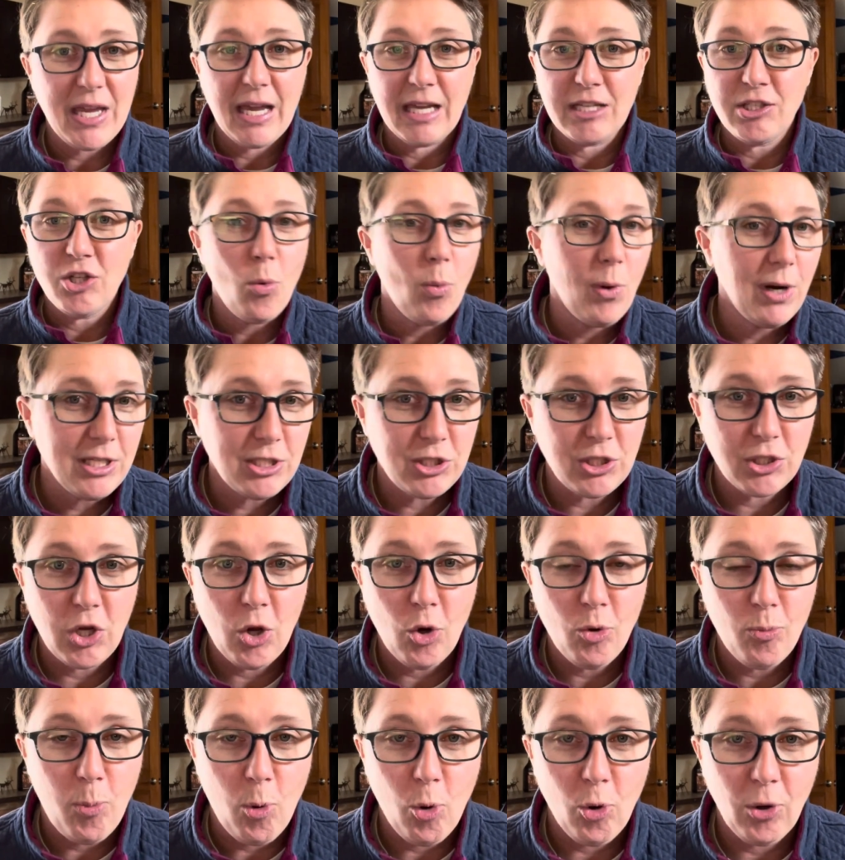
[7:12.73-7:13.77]
I don't want it to
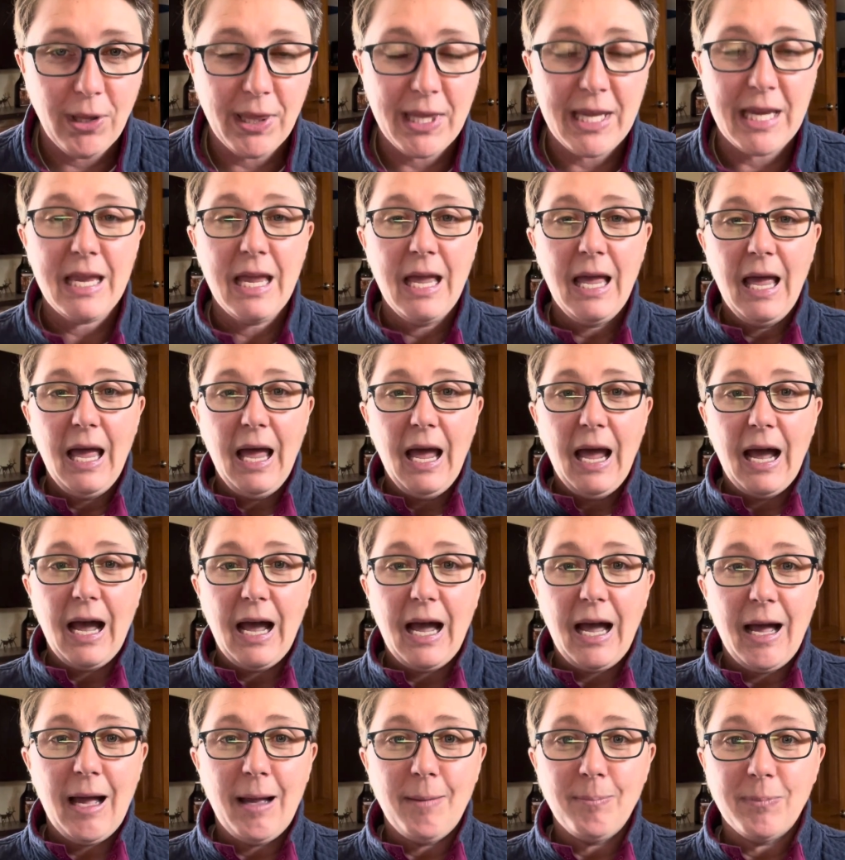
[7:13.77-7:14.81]
go poorly.
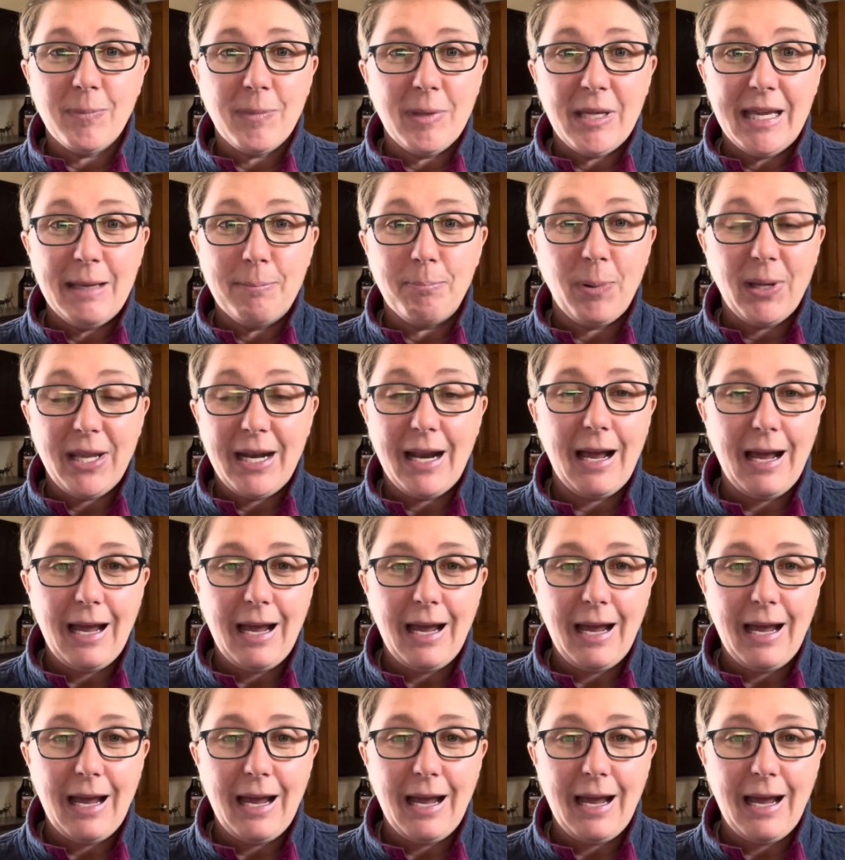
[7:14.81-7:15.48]
But